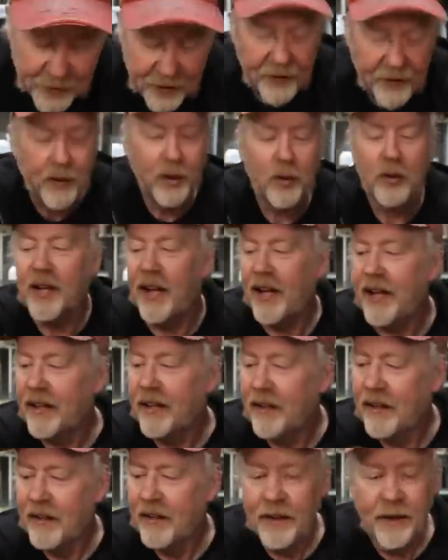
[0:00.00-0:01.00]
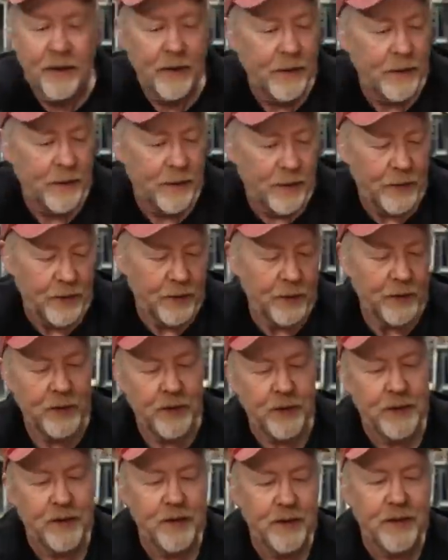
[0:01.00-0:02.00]
about it? Okay.
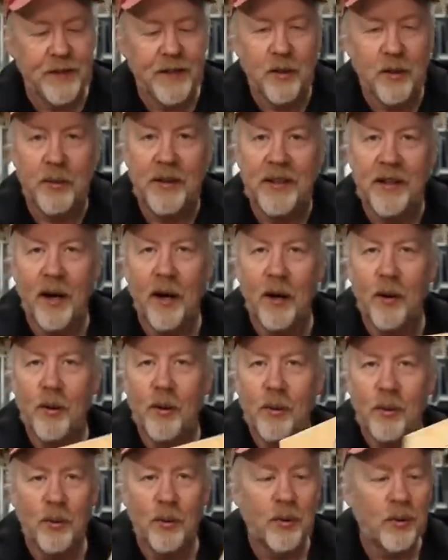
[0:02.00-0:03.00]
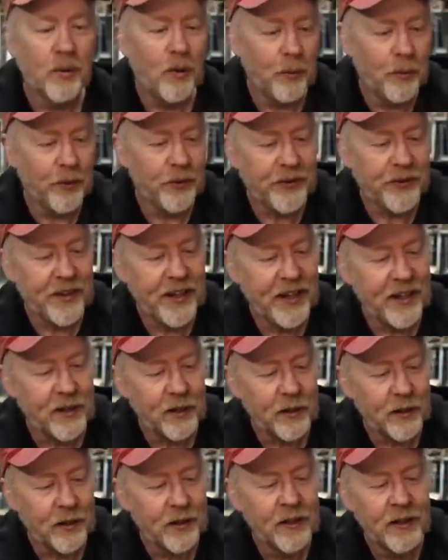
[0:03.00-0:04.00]
There we go. We're almost
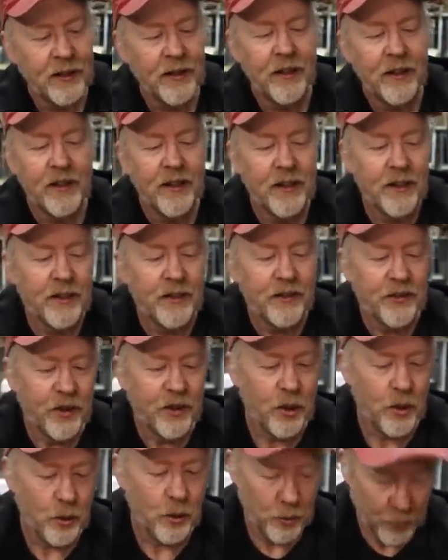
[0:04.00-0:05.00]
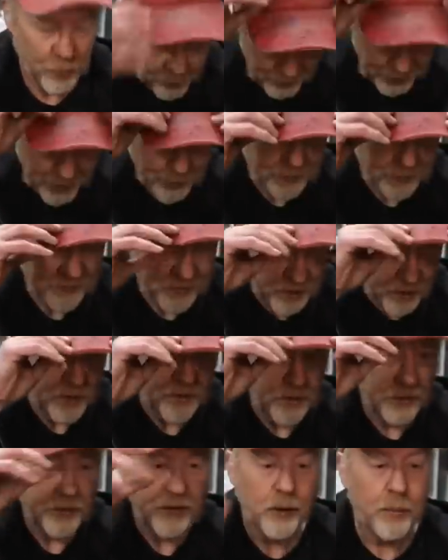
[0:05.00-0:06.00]
there. So now we've
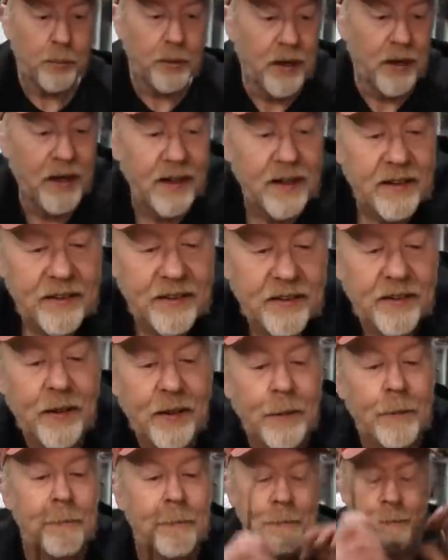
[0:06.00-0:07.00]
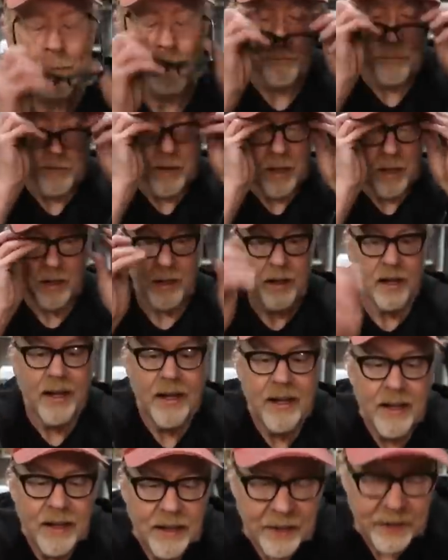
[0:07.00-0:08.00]
got our little box
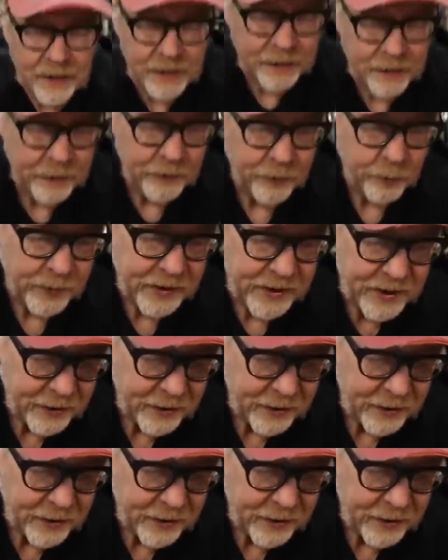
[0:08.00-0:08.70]
and we